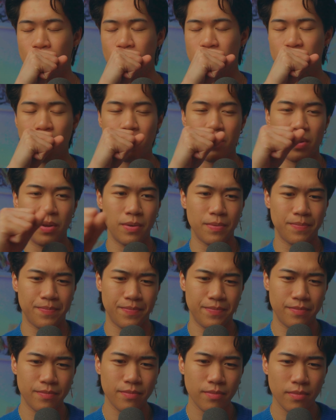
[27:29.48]
excuse me,
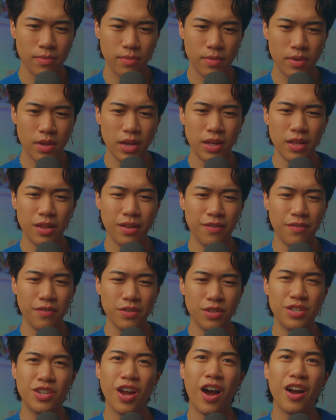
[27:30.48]

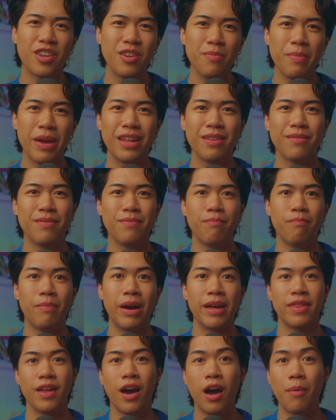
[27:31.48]
to document
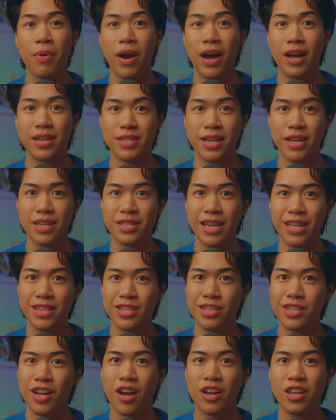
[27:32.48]
my thought process
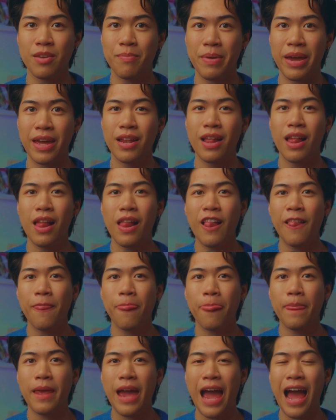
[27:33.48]
and to document
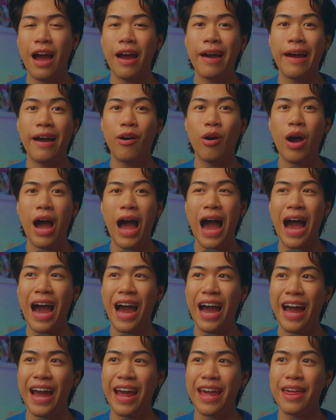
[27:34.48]
how
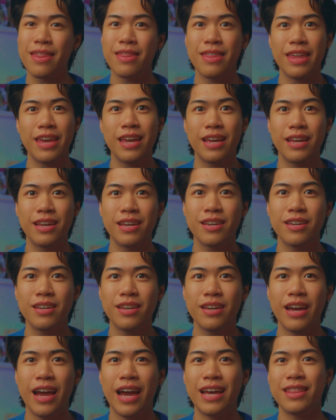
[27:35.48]
I think
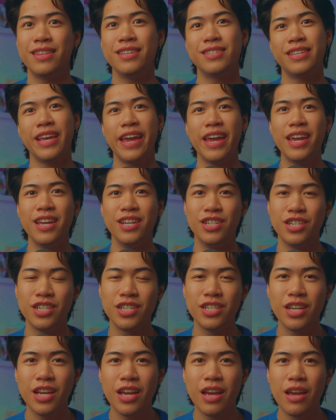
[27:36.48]
at this
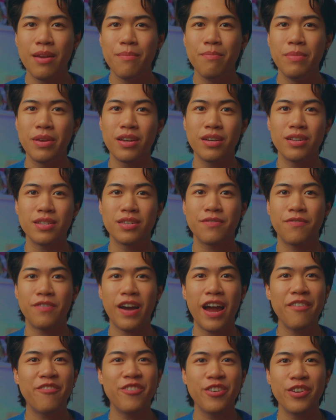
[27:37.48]
age. Because
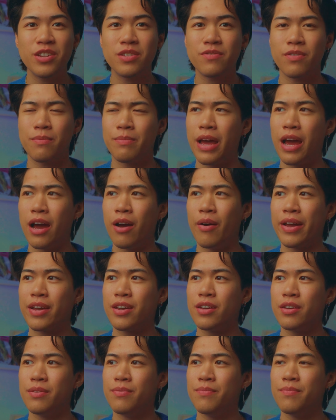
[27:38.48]
5 years from now, I
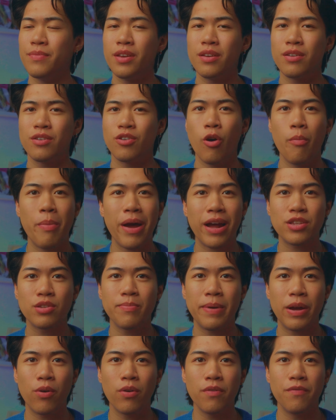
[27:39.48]
could go back
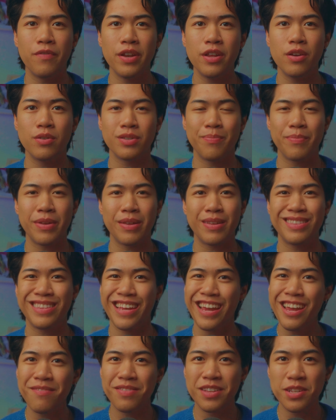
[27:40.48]
to my old videos and think,
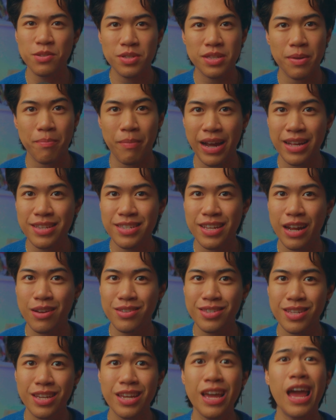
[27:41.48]
damn, this was the mindset I
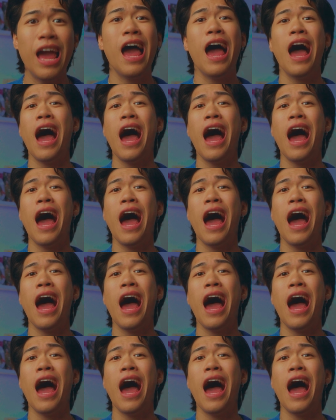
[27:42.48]
was thinking.